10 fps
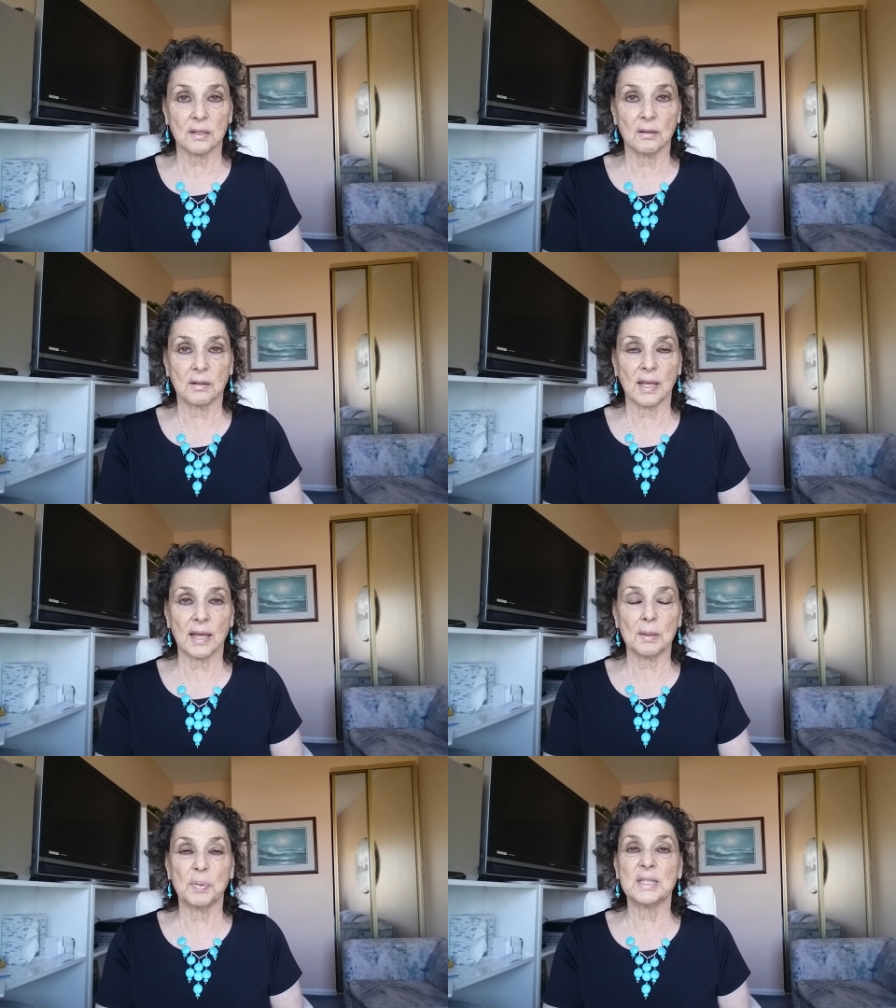
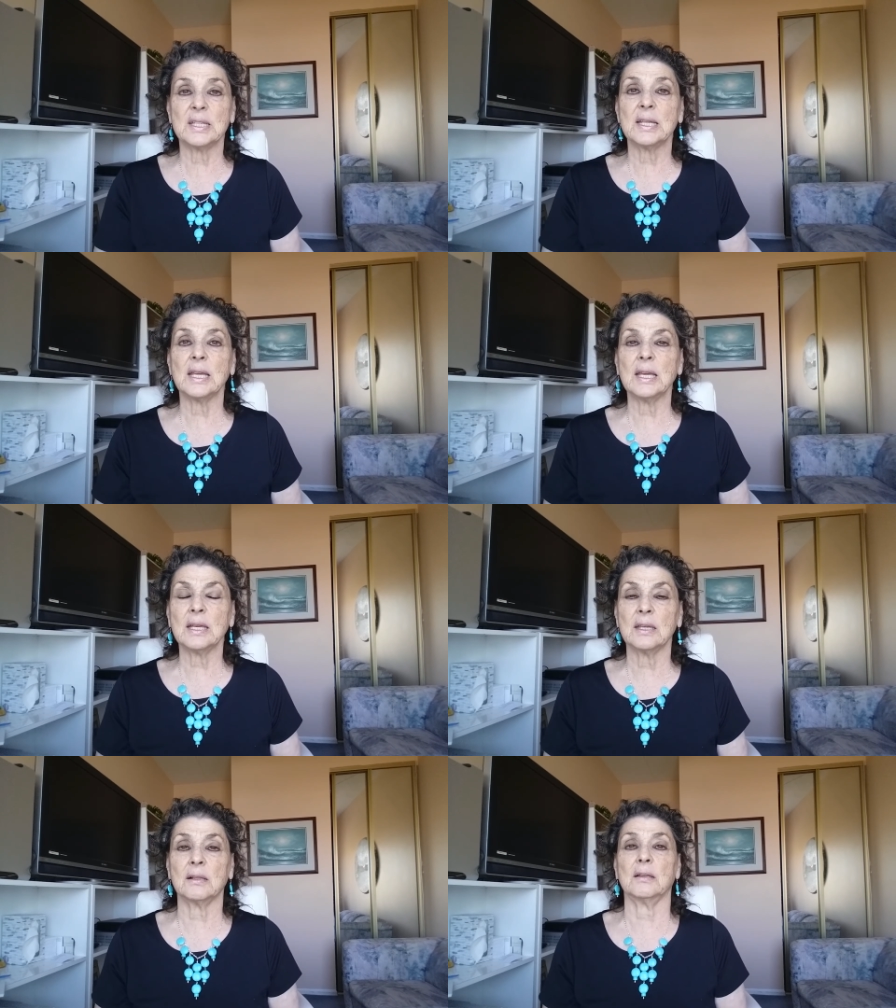okay,
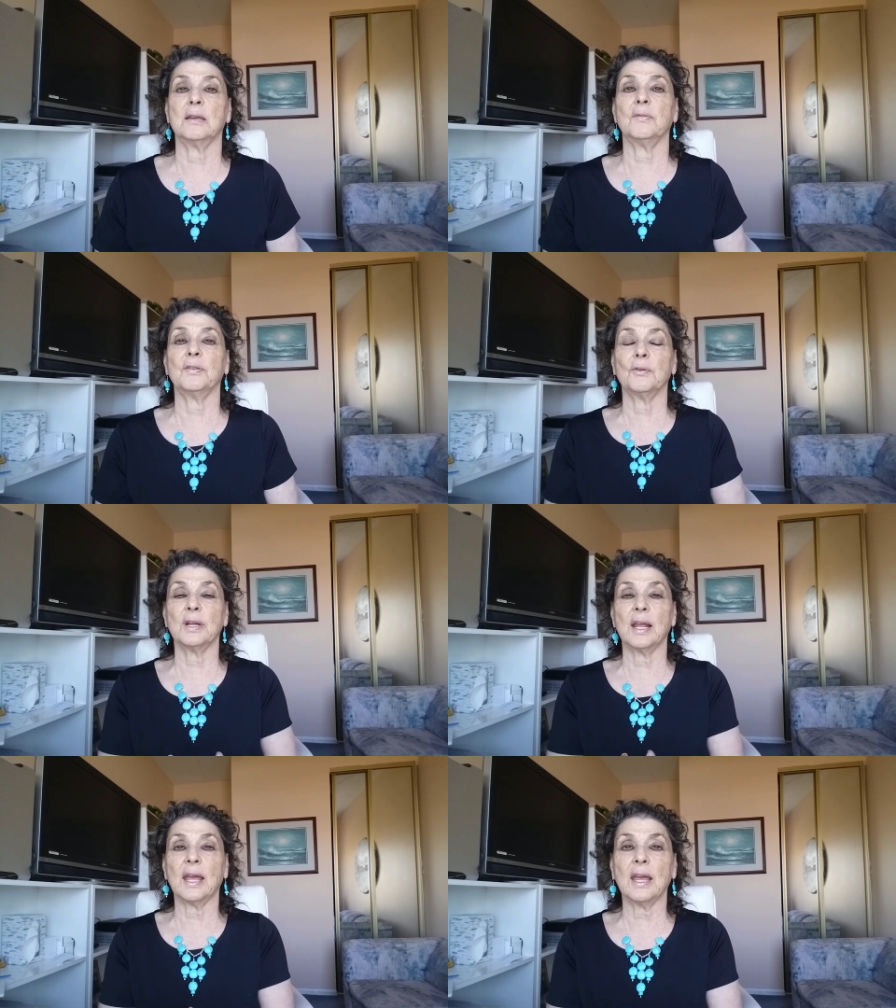particularly if you're
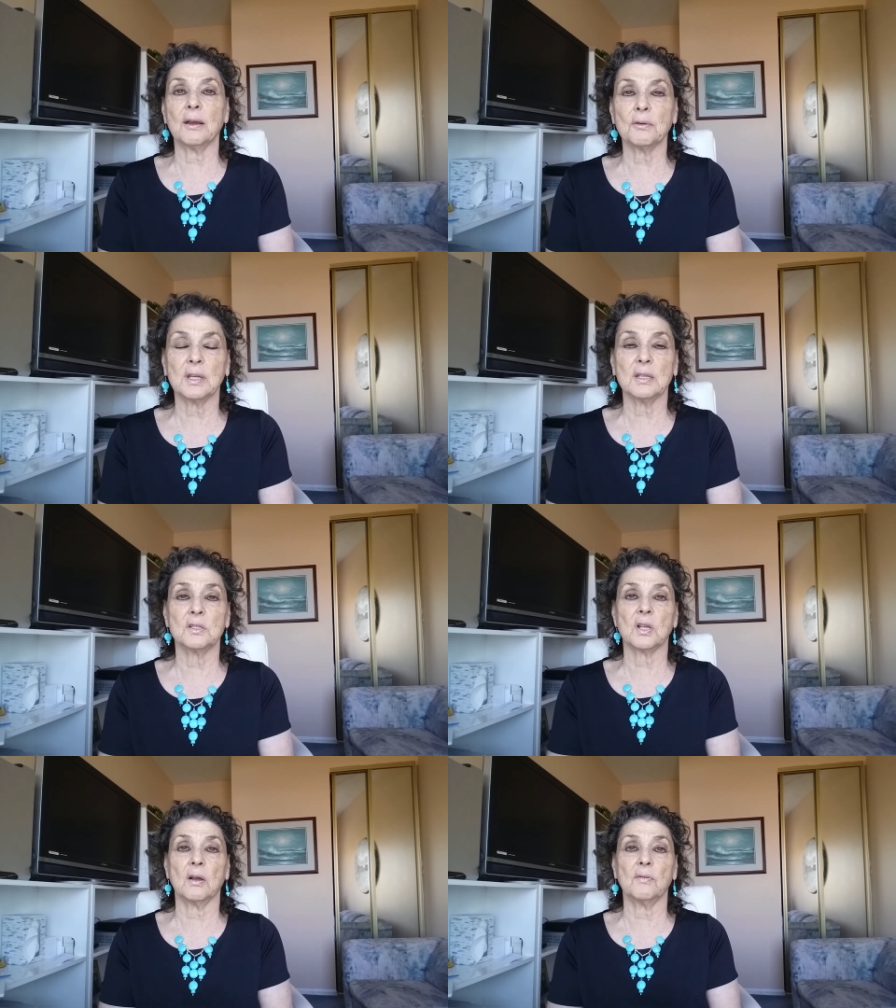in
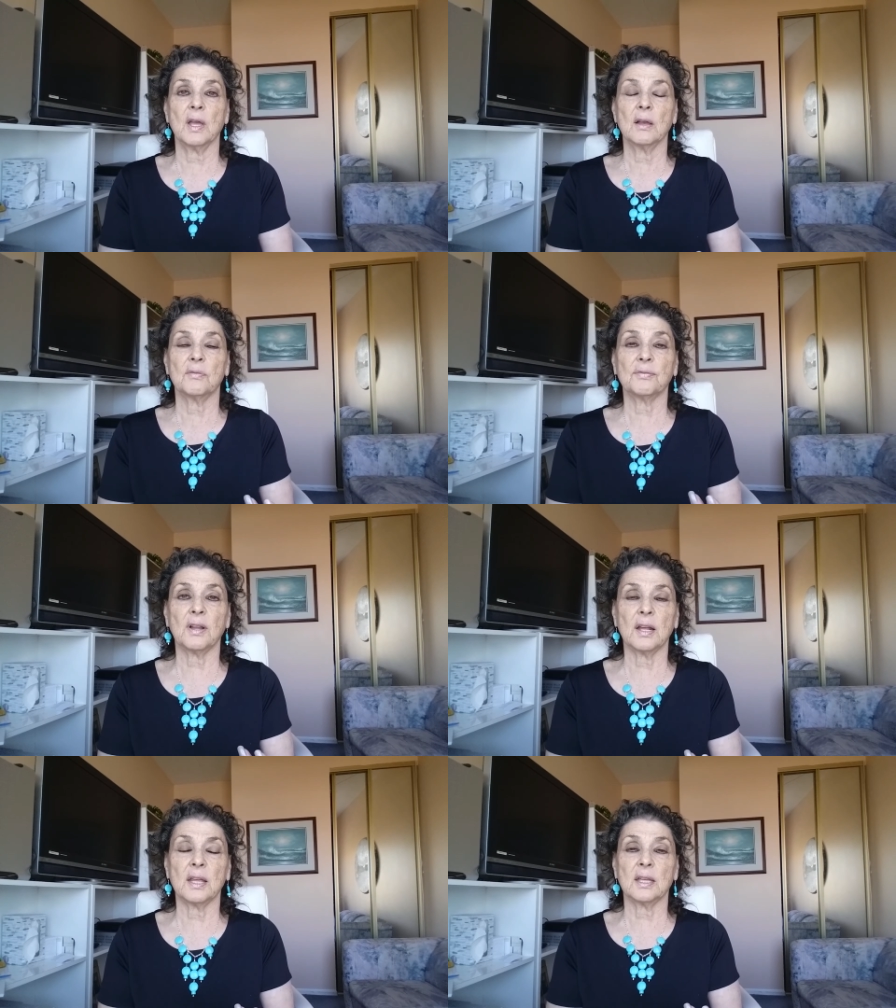areas of
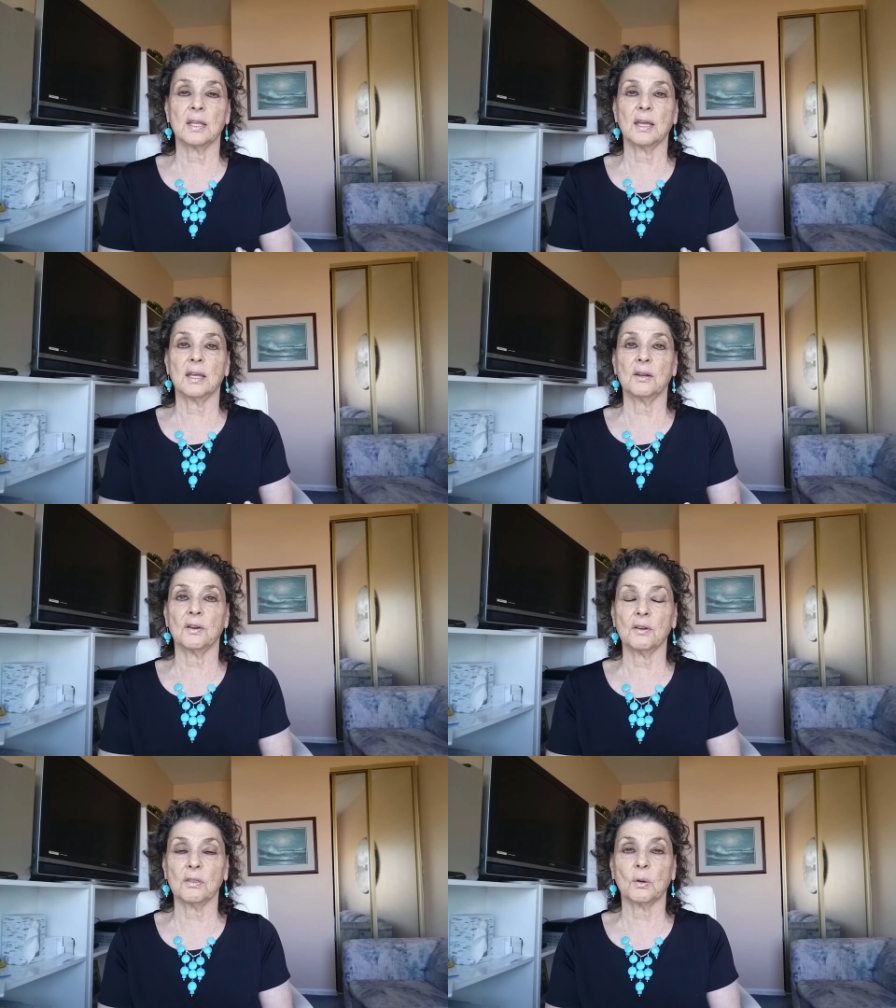flooding and
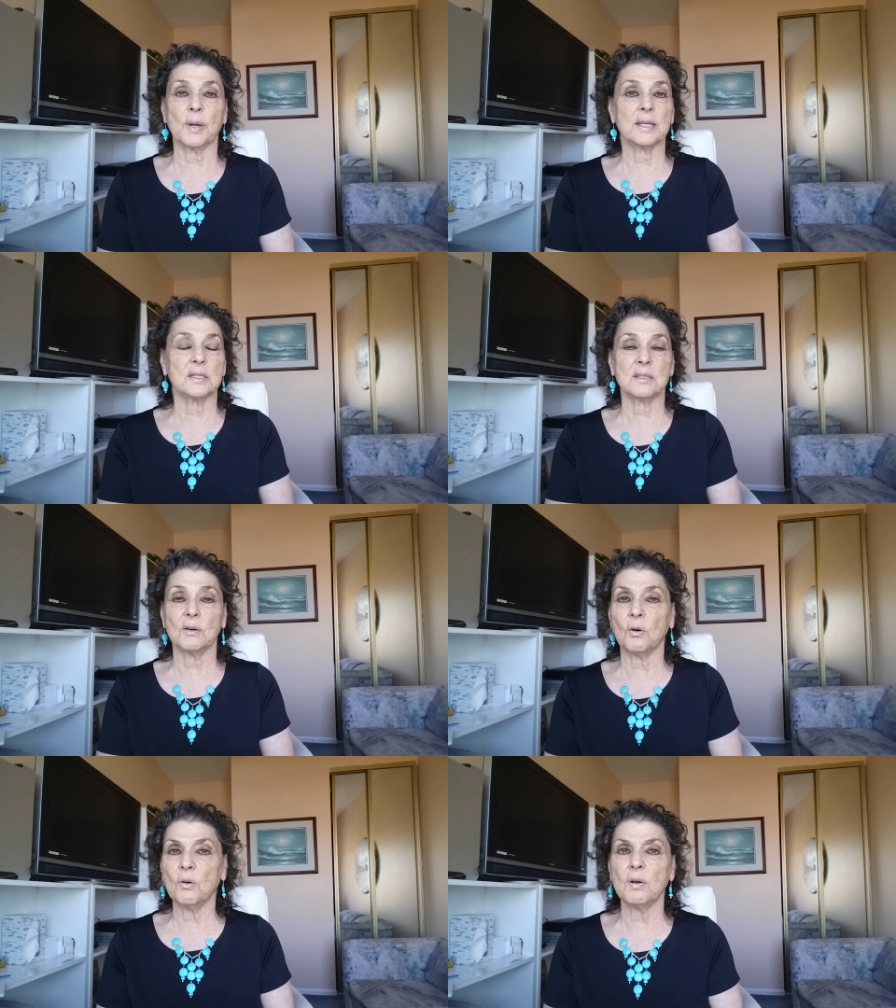earthquakes
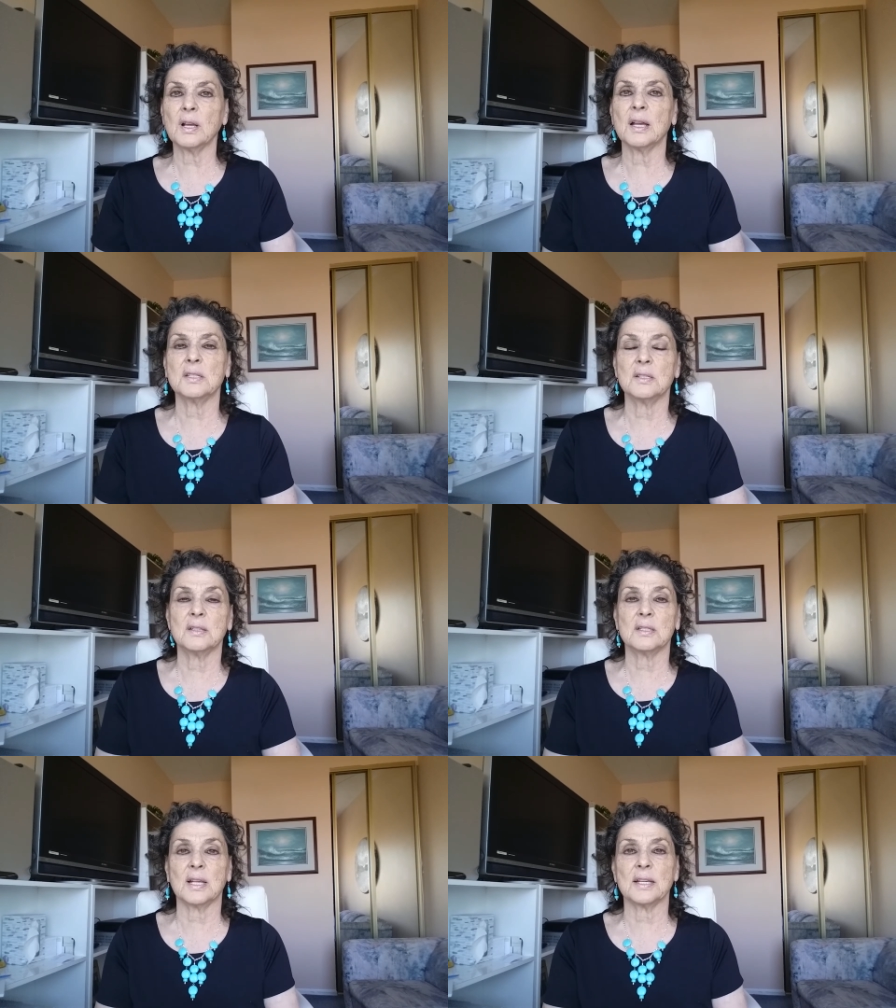and all kinds of
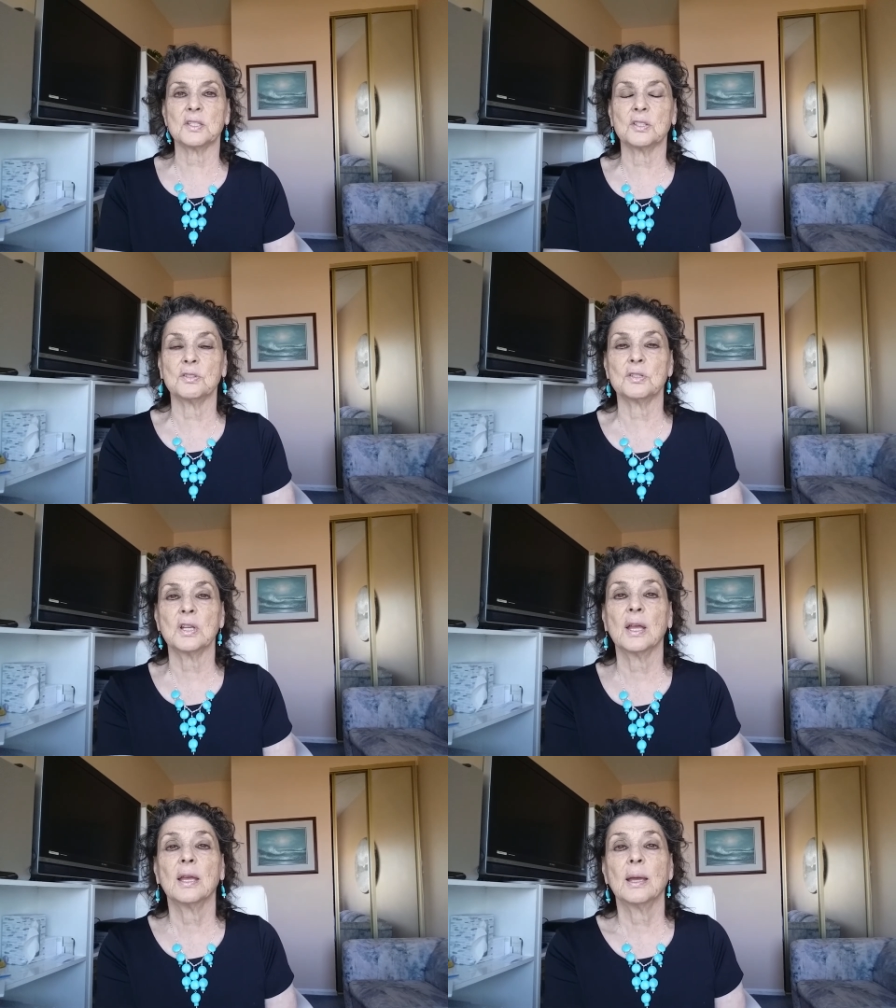disasters,
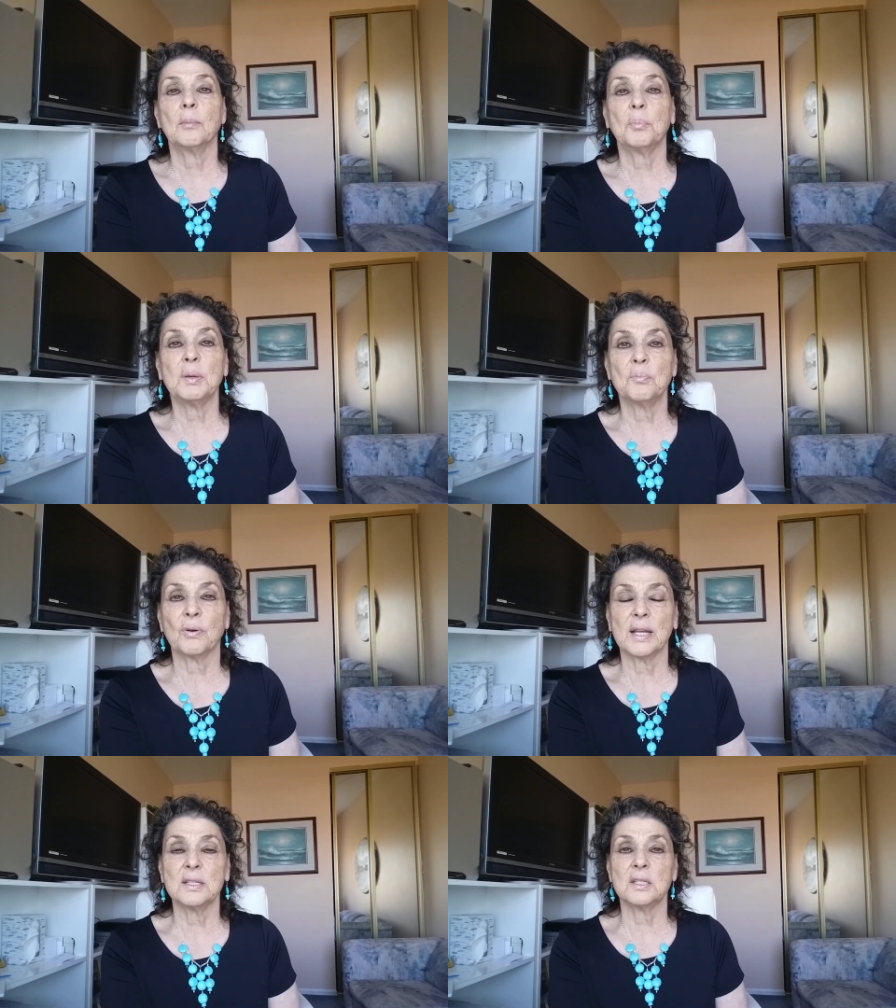be
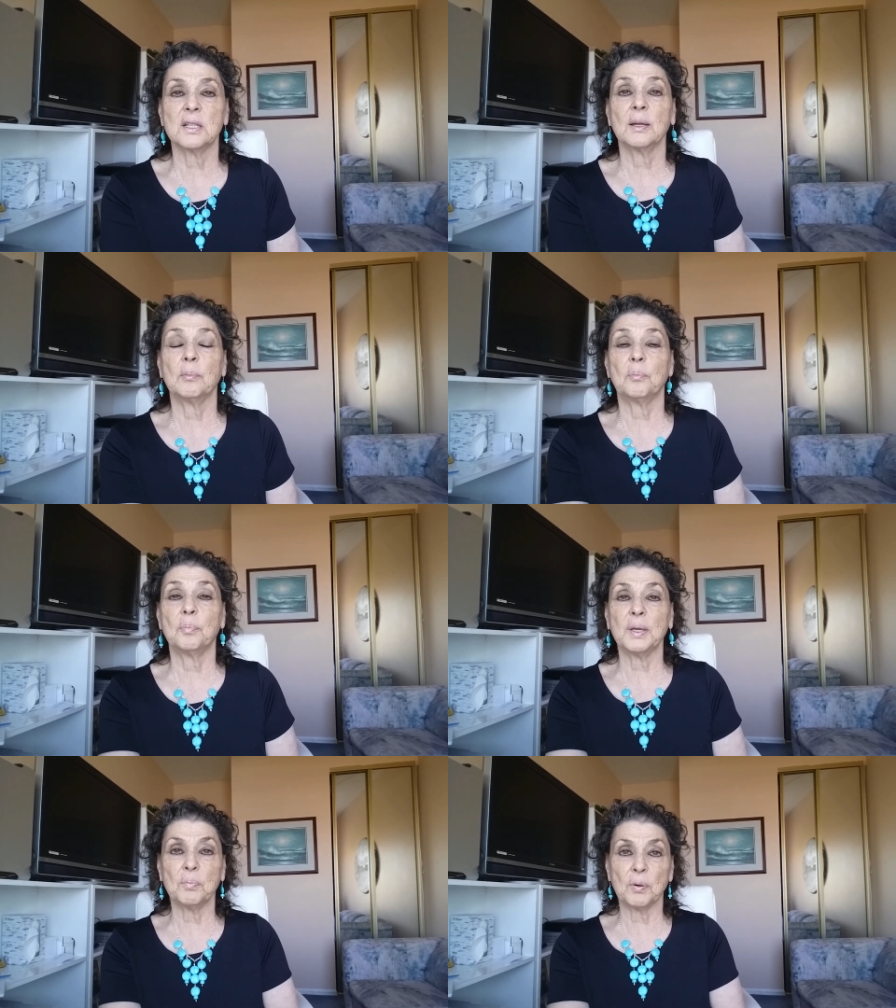braced, be